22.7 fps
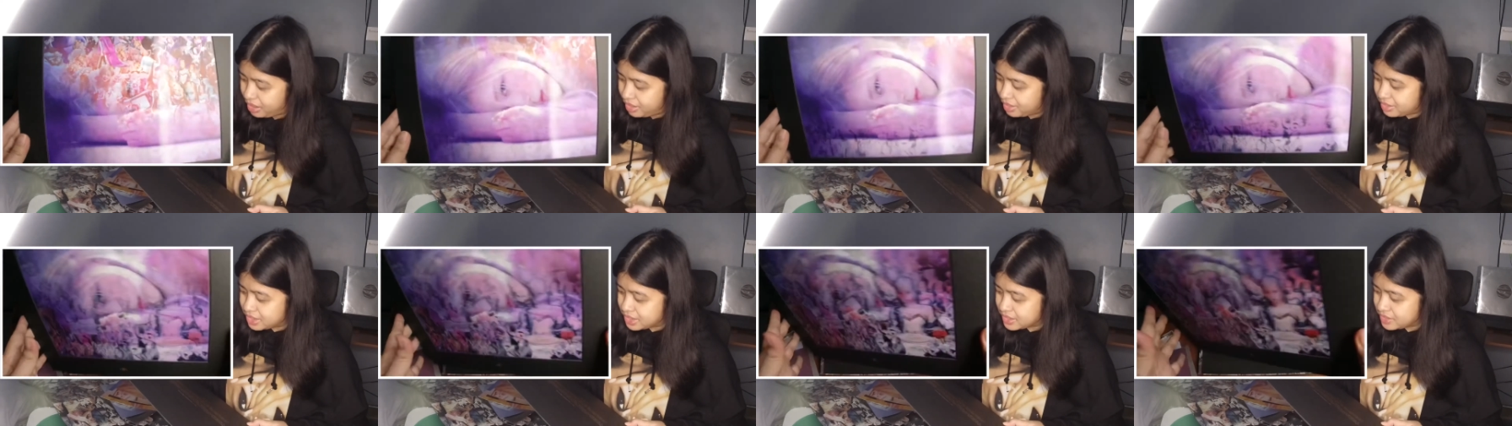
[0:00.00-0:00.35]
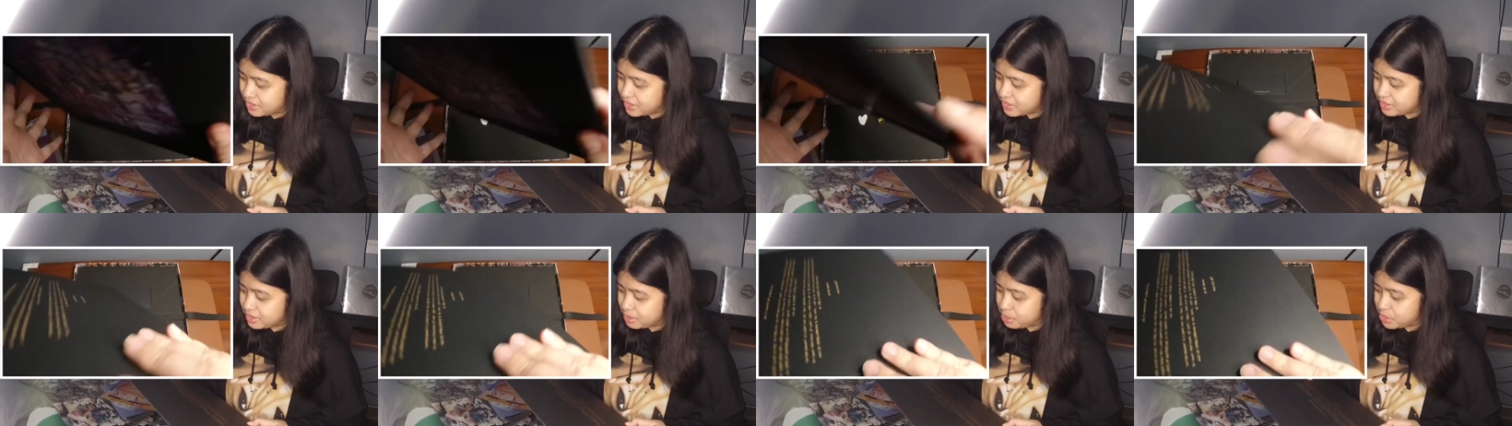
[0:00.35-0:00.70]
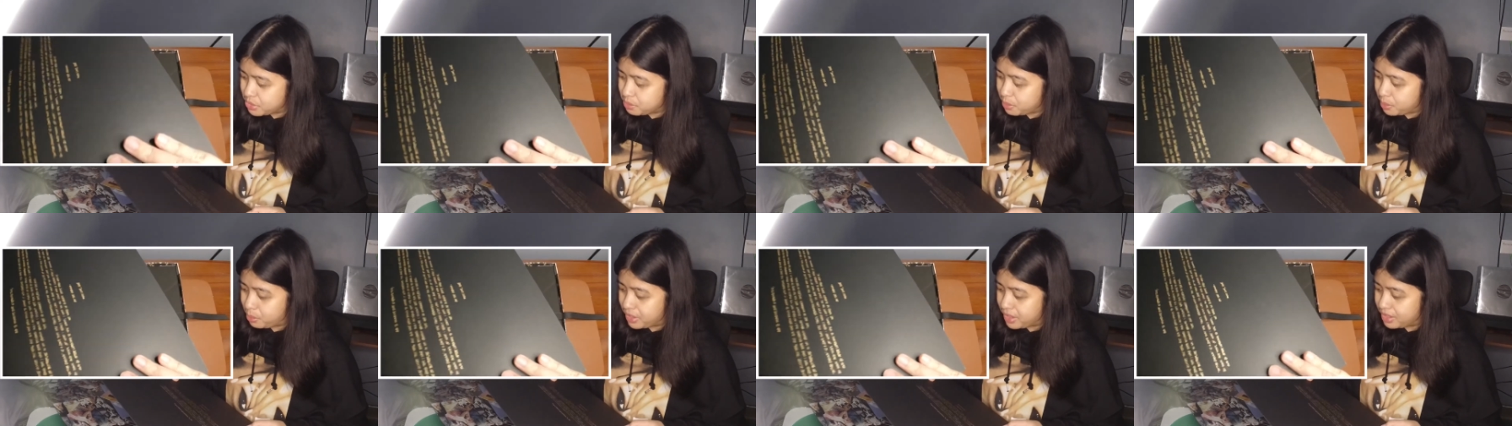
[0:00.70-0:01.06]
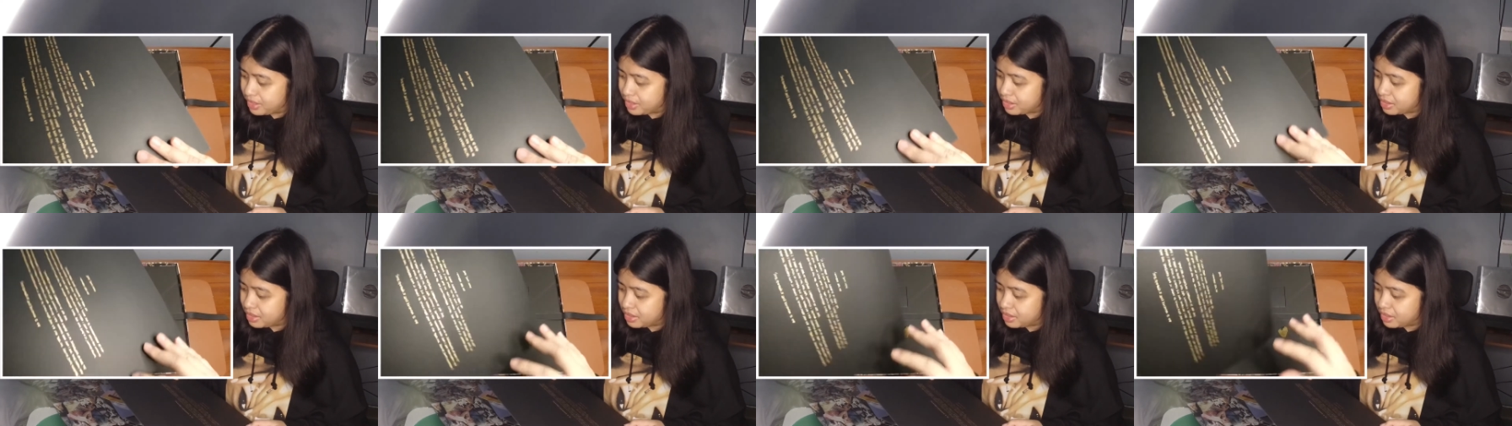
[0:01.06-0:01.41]
The song is the most
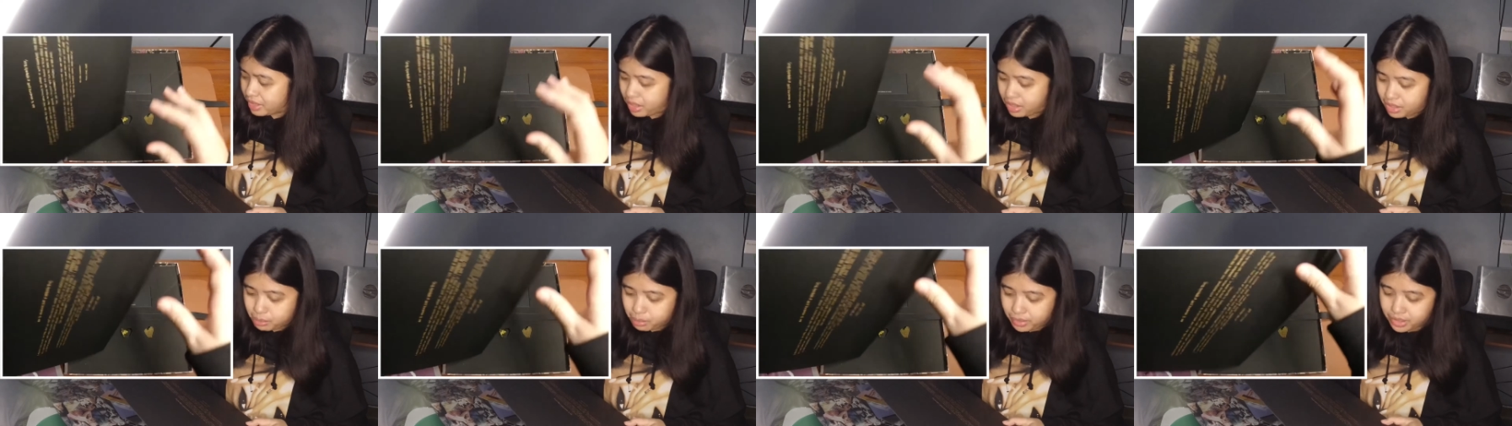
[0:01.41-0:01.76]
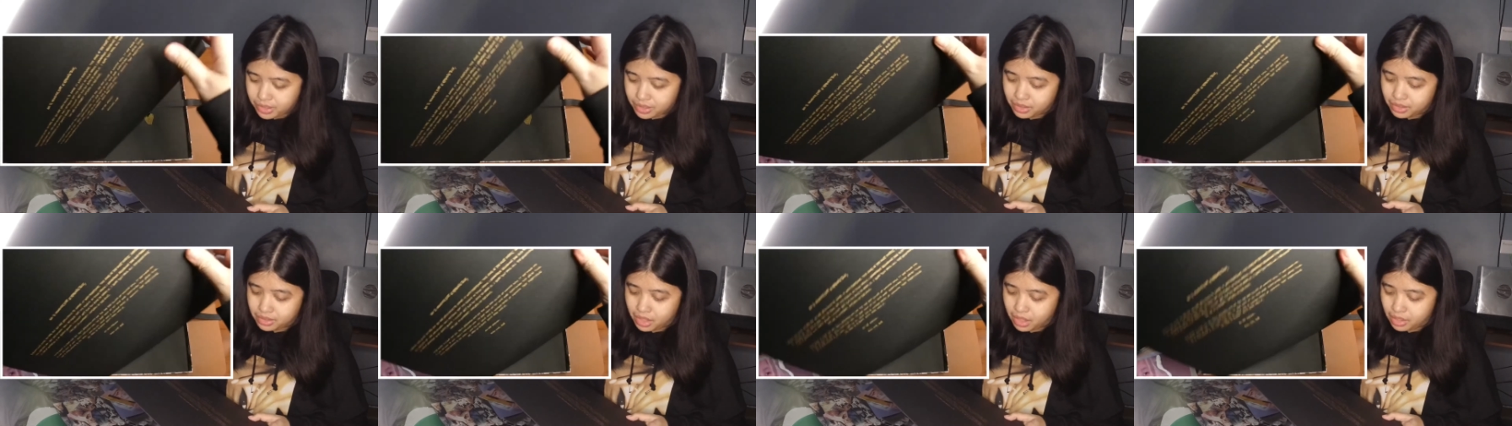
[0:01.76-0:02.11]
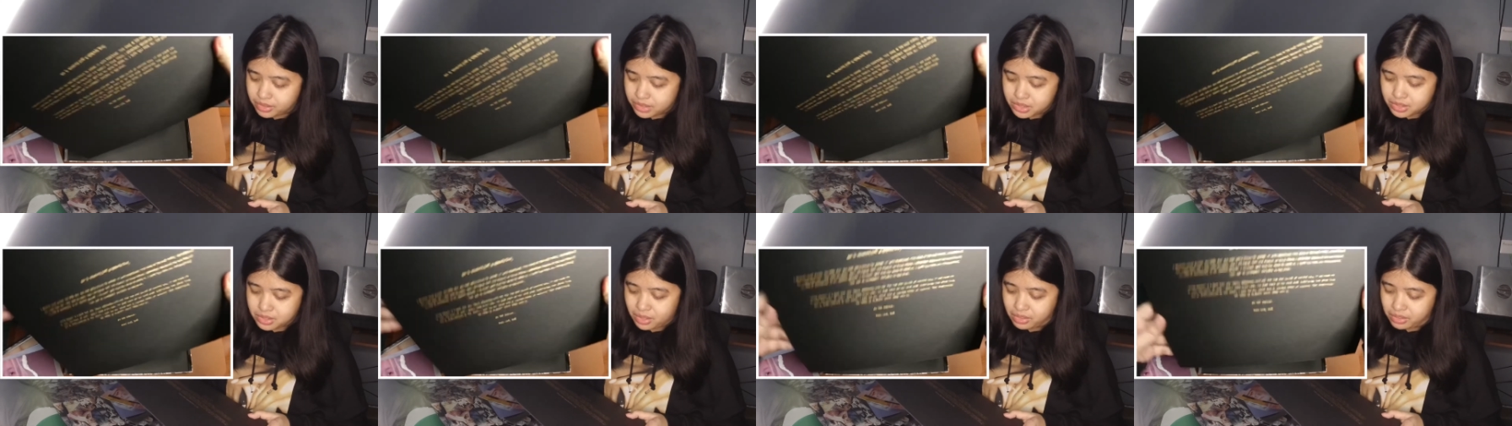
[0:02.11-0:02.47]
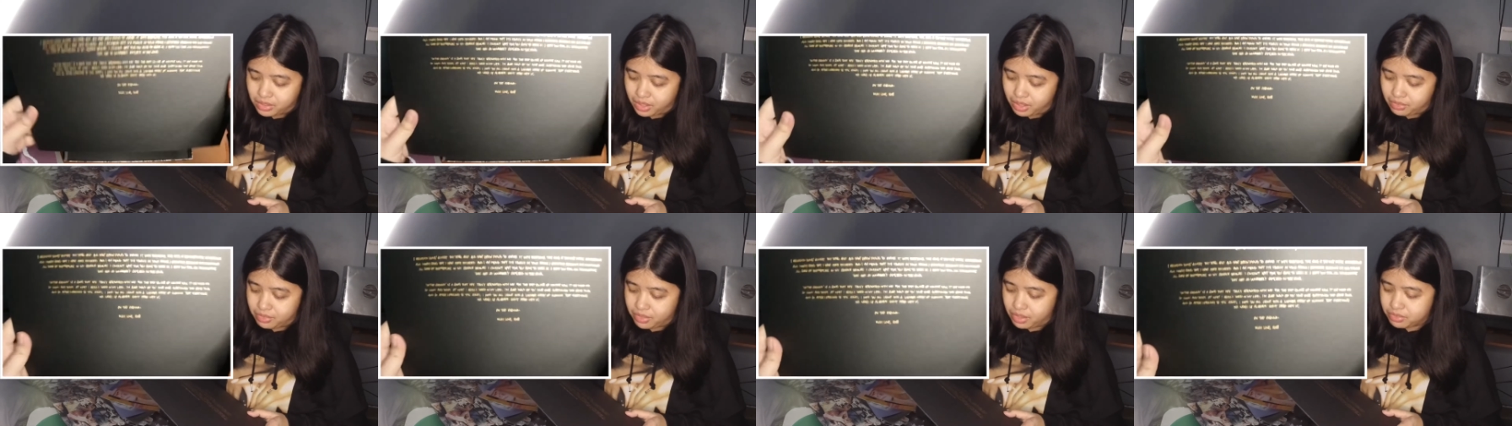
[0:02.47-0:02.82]
poetic, heartbreaking, and honest song that I've